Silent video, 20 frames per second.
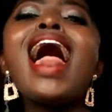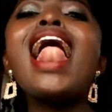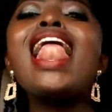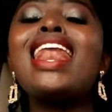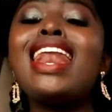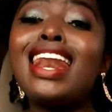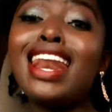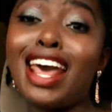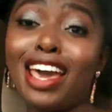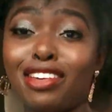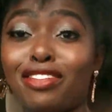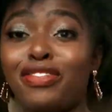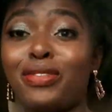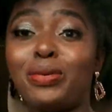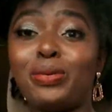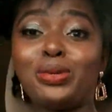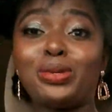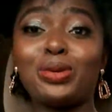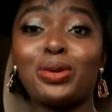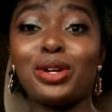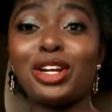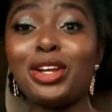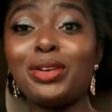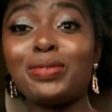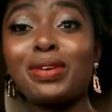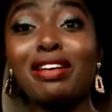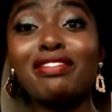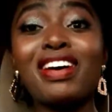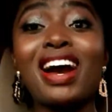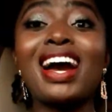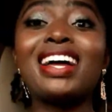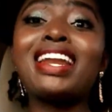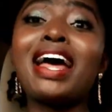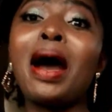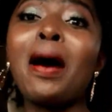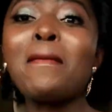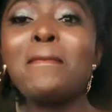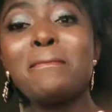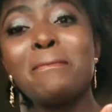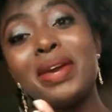life goes on, and we have had
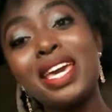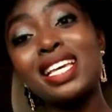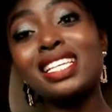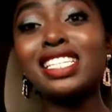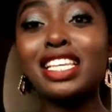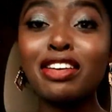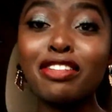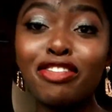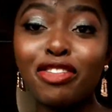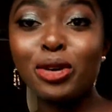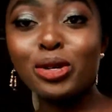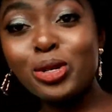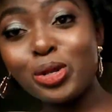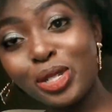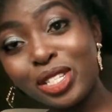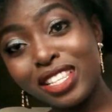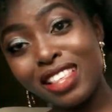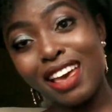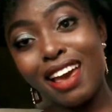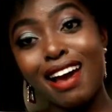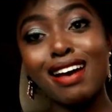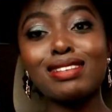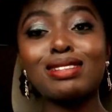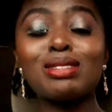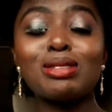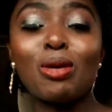amazing photos there.